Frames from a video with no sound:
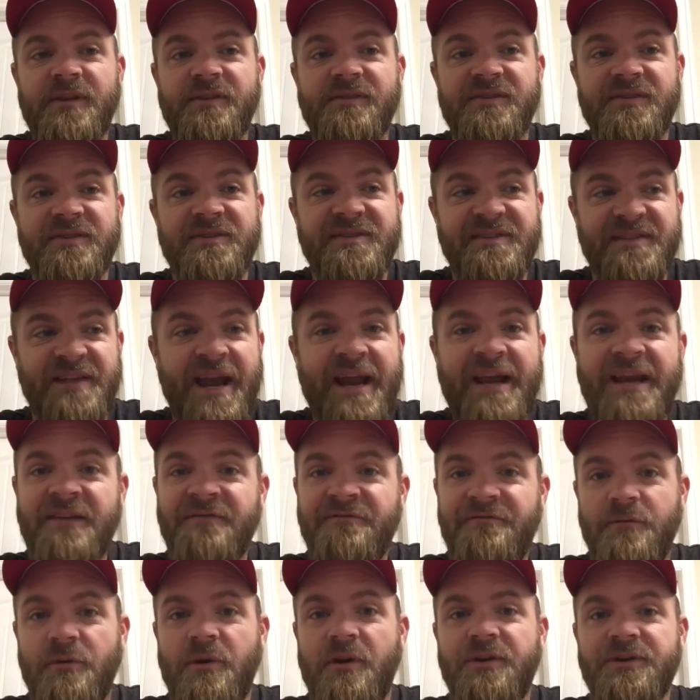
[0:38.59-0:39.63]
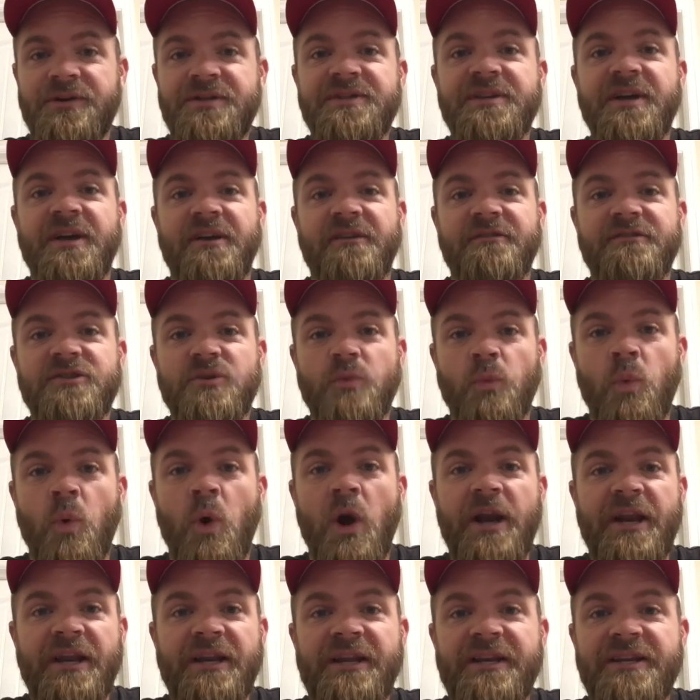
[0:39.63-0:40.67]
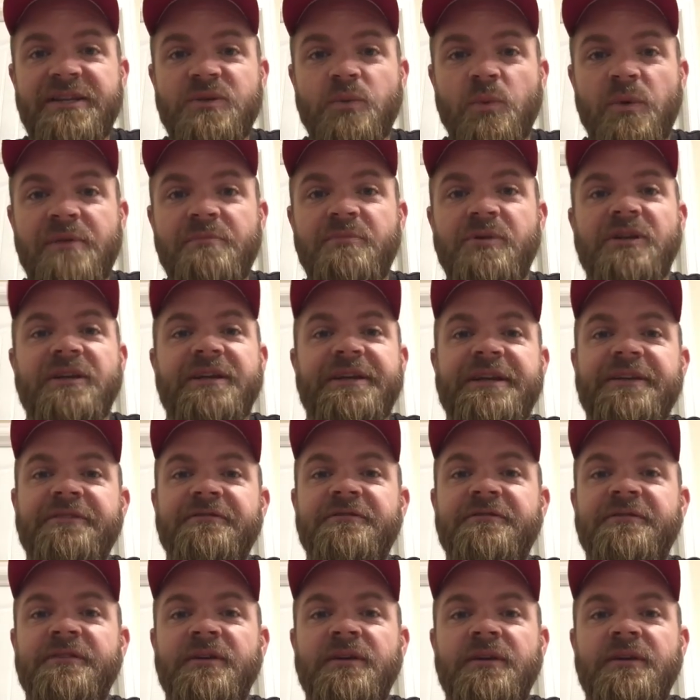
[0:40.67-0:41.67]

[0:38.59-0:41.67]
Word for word: deciding for ourselves what it is we believe